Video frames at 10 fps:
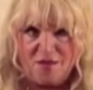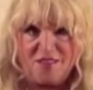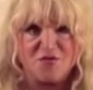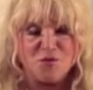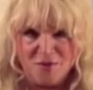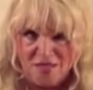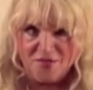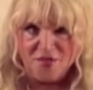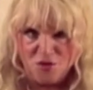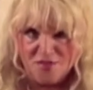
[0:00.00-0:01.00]
If you
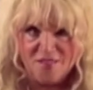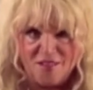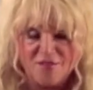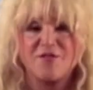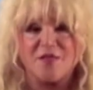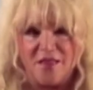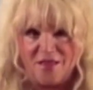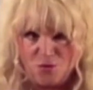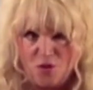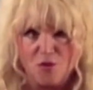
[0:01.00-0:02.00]
believe in yourself,
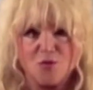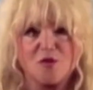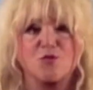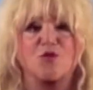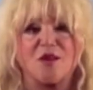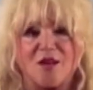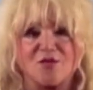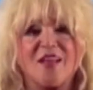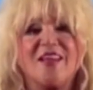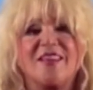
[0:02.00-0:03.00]
it will all work out.
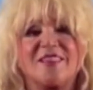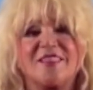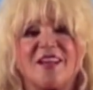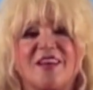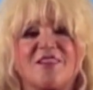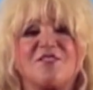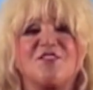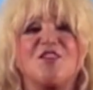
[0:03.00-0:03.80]
In love,